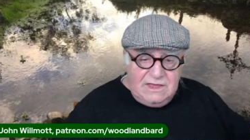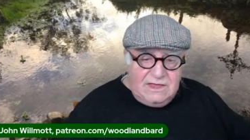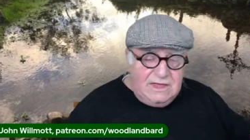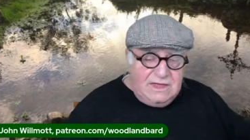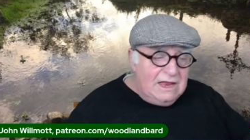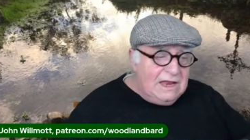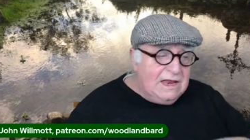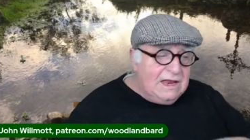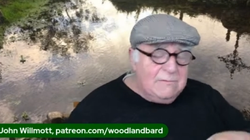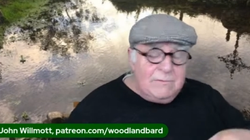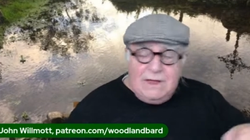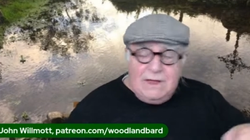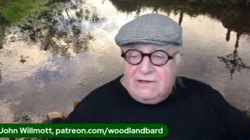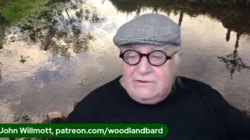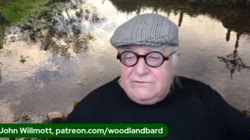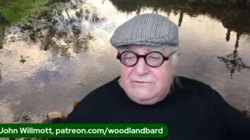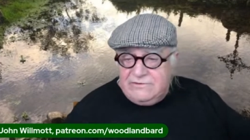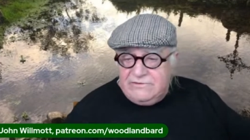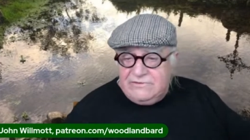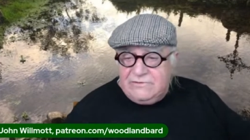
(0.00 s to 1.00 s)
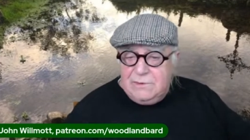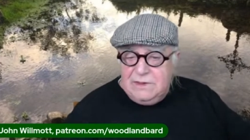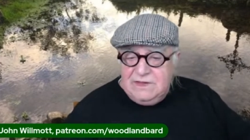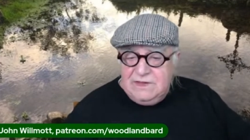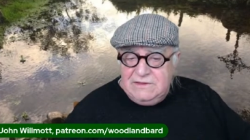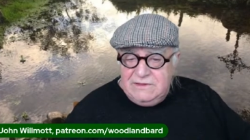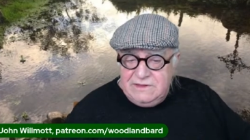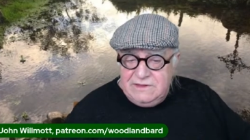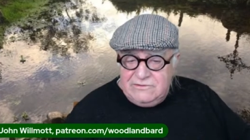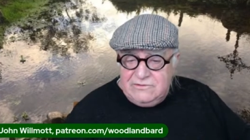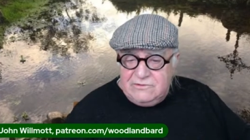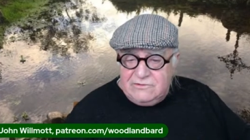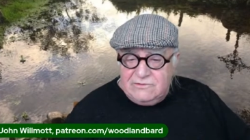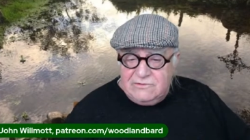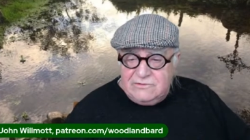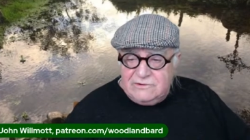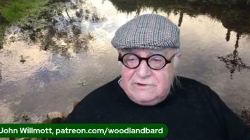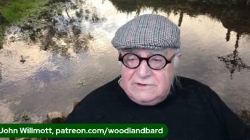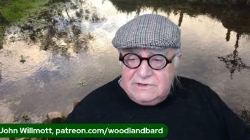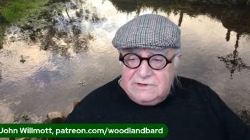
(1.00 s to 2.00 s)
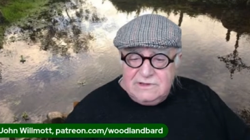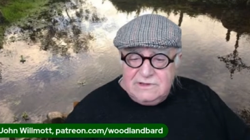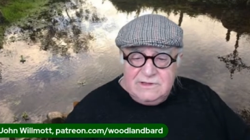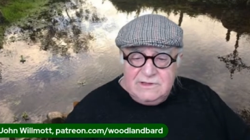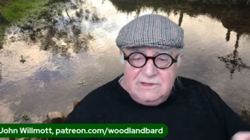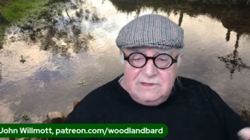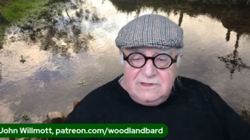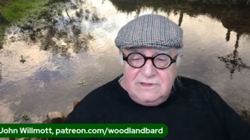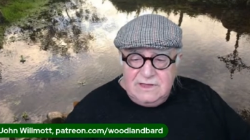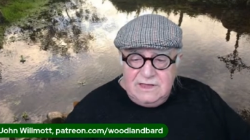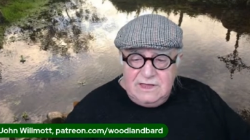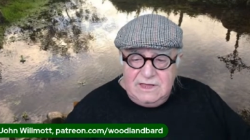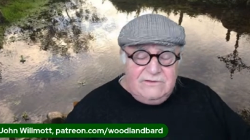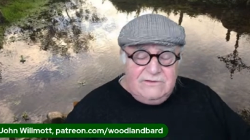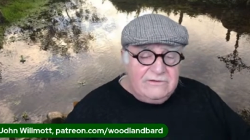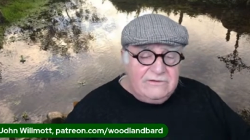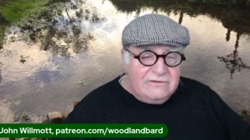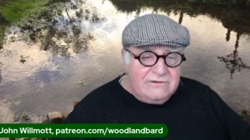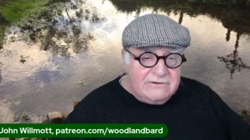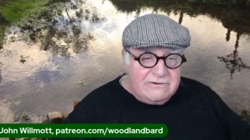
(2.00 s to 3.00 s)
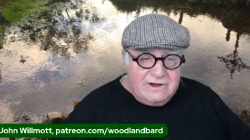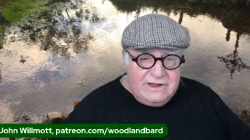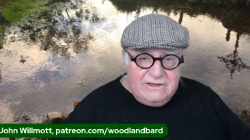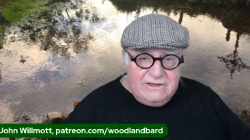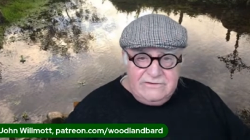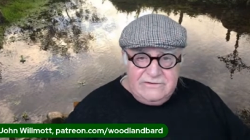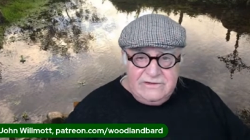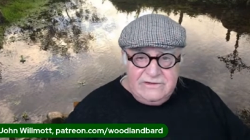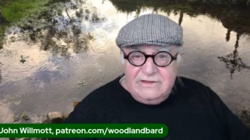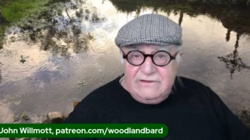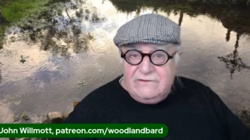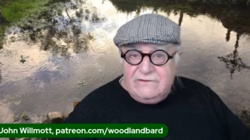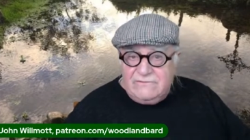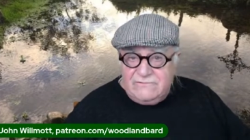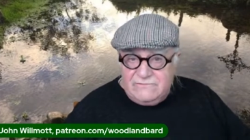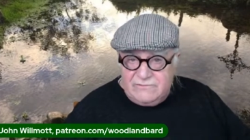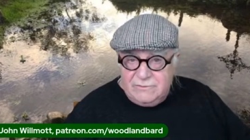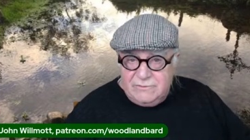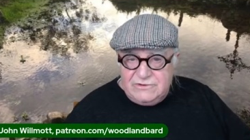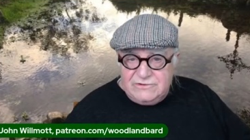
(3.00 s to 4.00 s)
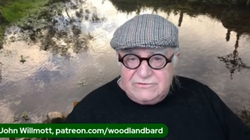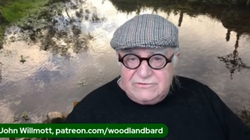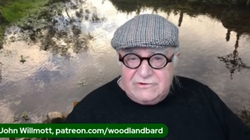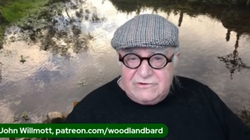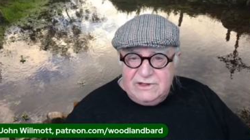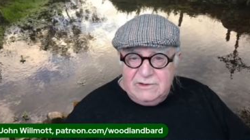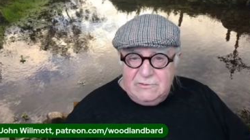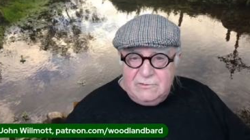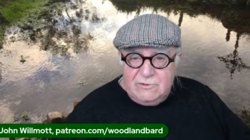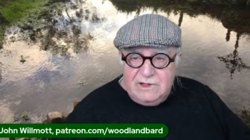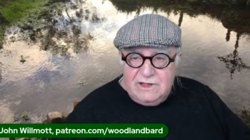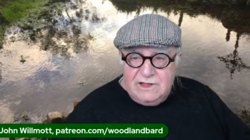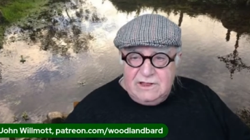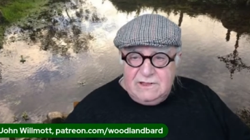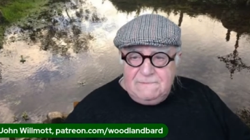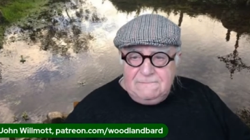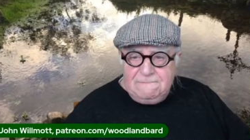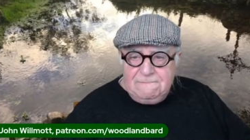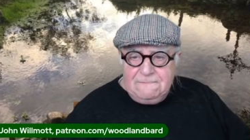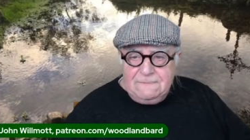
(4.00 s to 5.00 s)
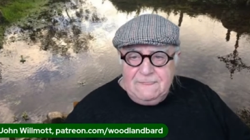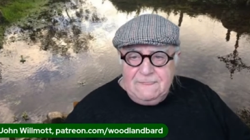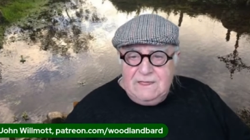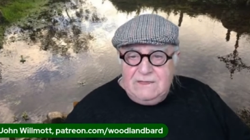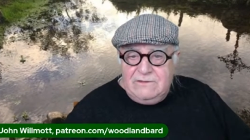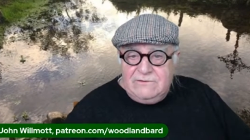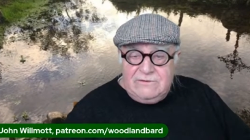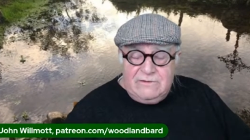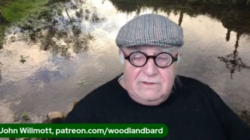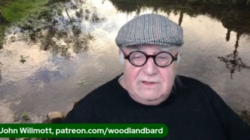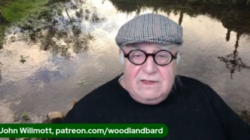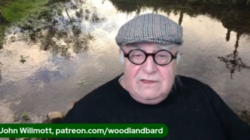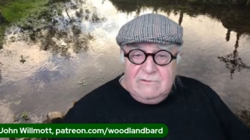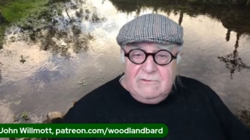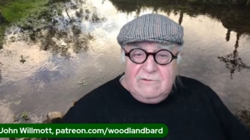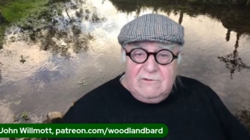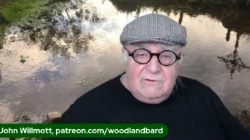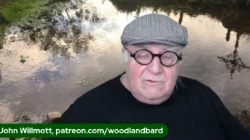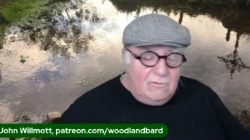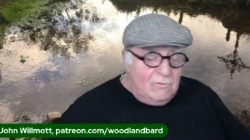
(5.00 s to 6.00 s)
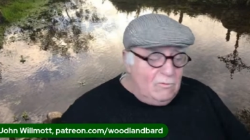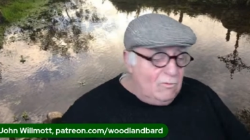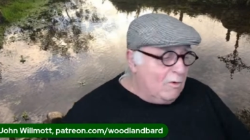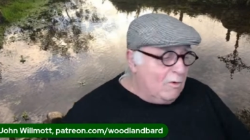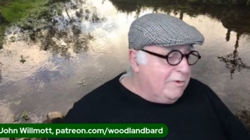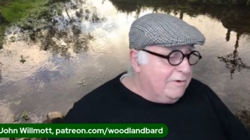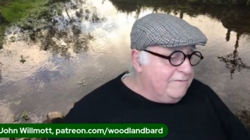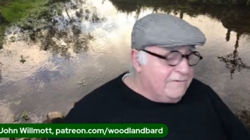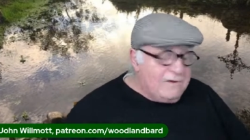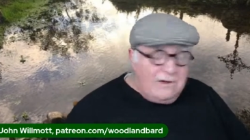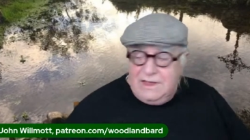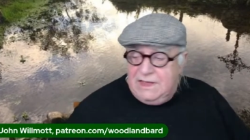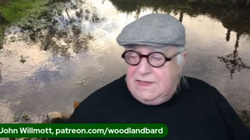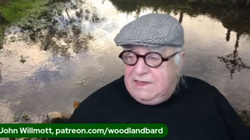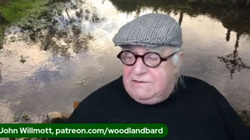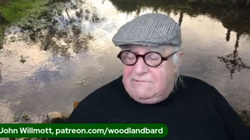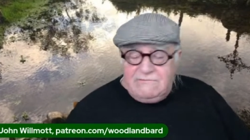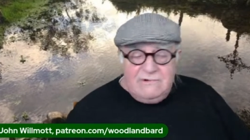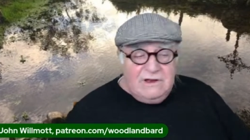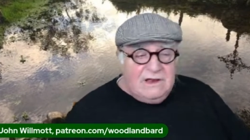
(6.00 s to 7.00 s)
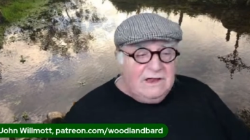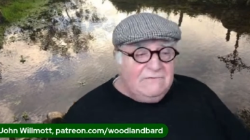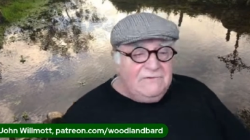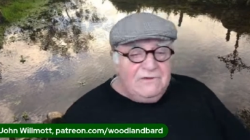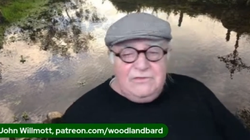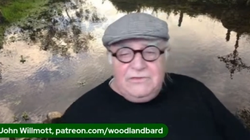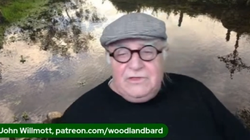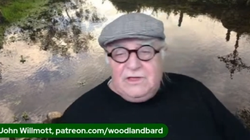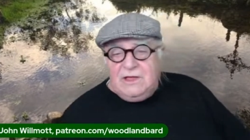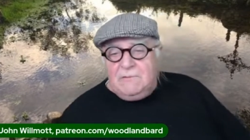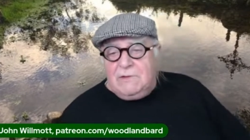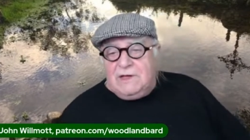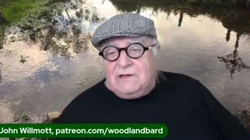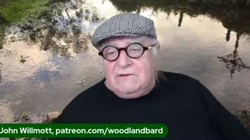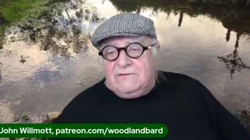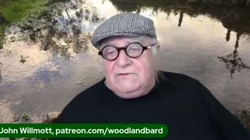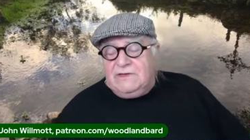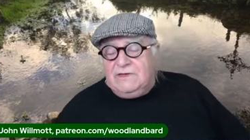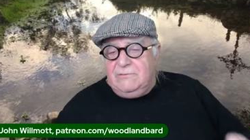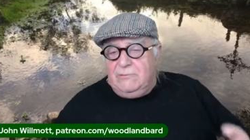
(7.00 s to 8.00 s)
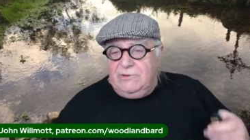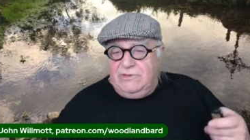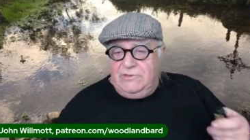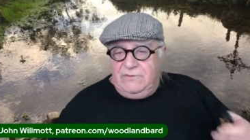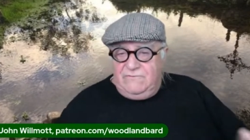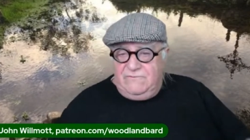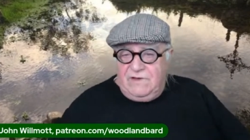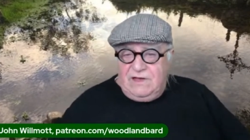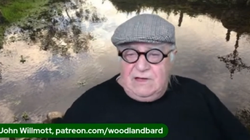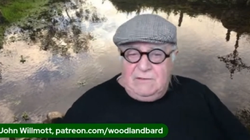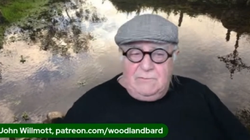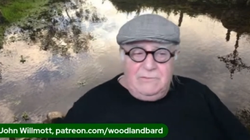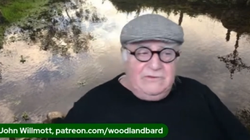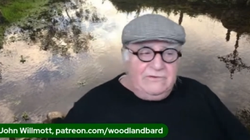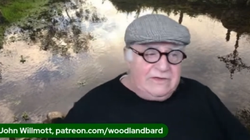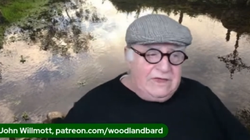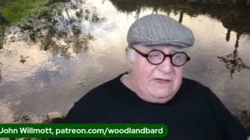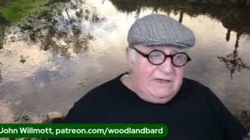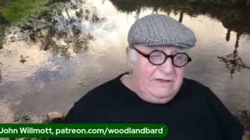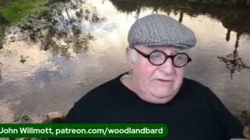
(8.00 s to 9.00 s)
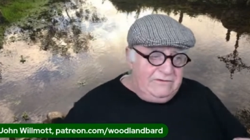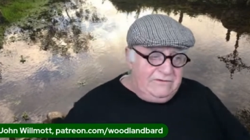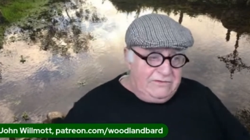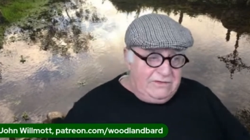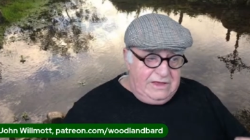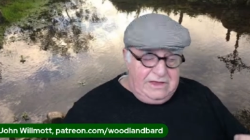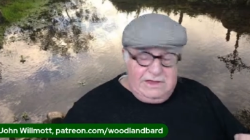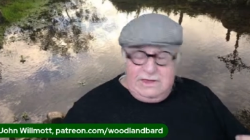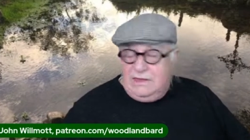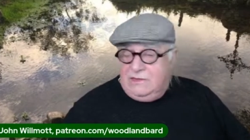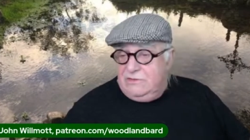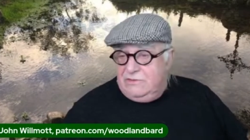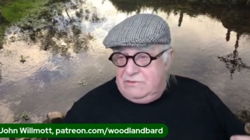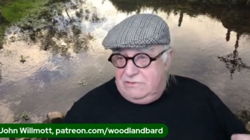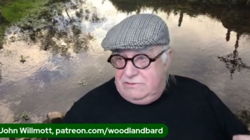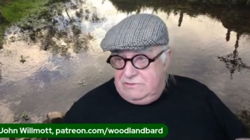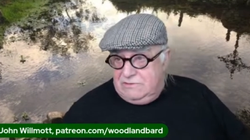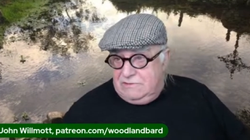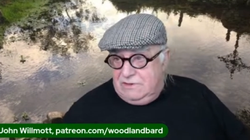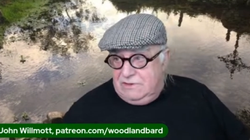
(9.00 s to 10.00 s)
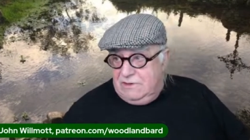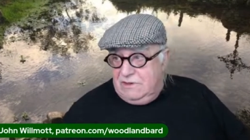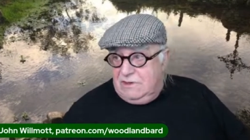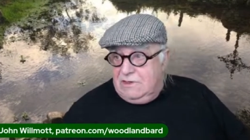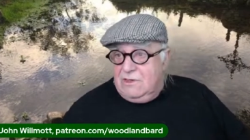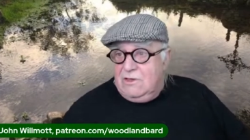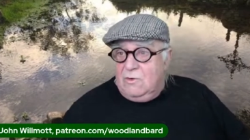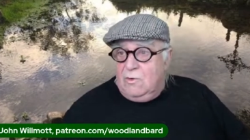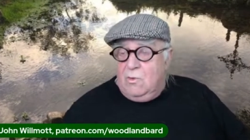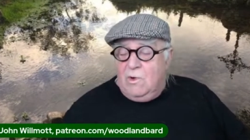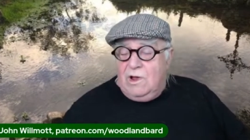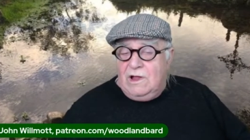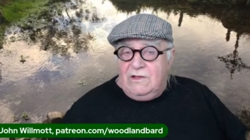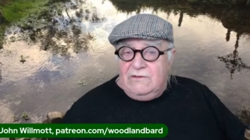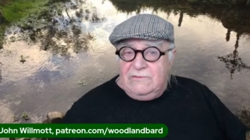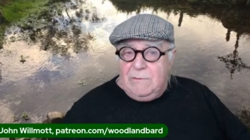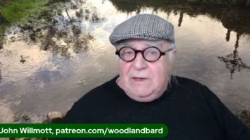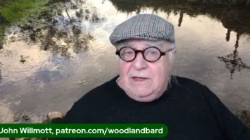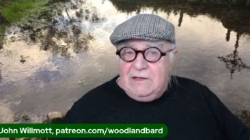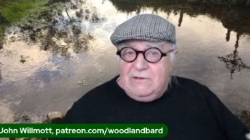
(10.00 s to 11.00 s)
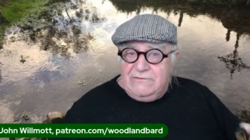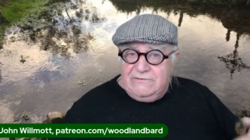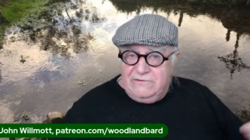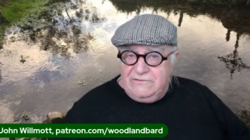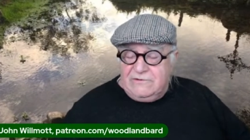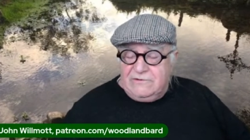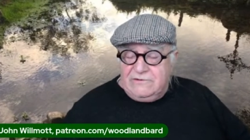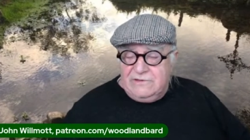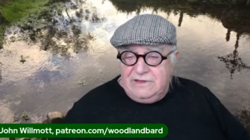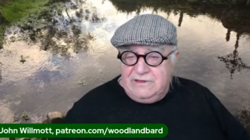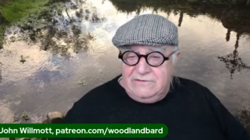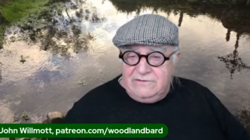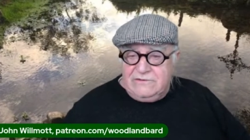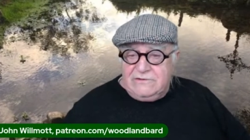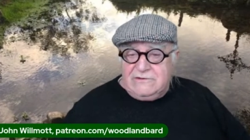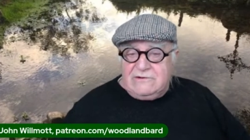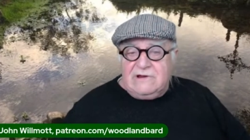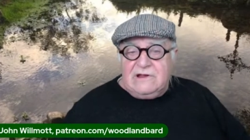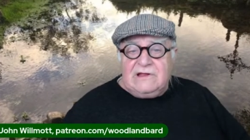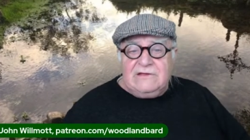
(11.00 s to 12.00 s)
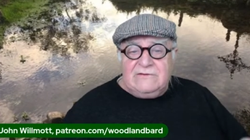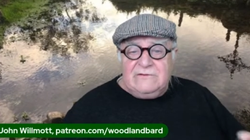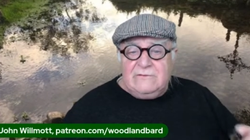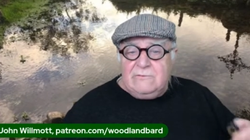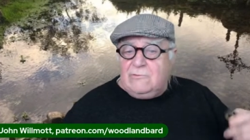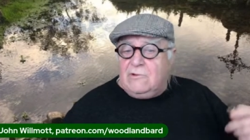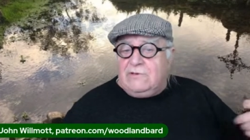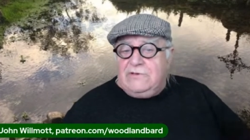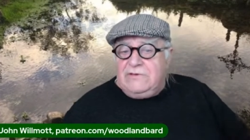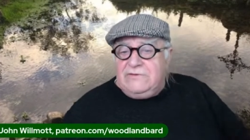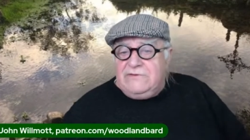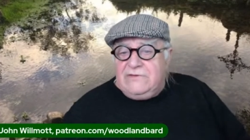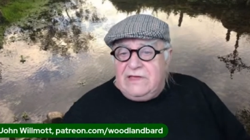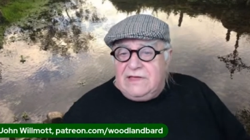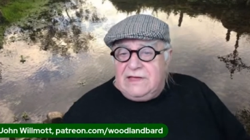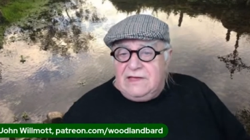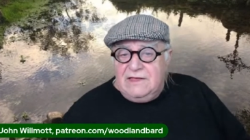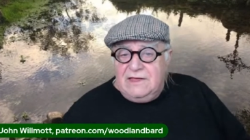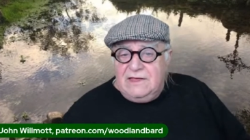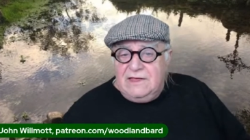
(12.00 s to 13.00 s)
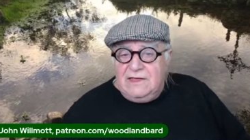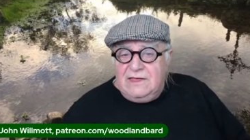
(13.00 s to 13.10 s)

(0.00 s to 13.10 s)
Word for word: healing powers that's been detoured into the grazing from the dry well. So, and what we've got here, really, if you think about it, with the farmer's case, thinking that the well's powers have gone into the grass, what is that?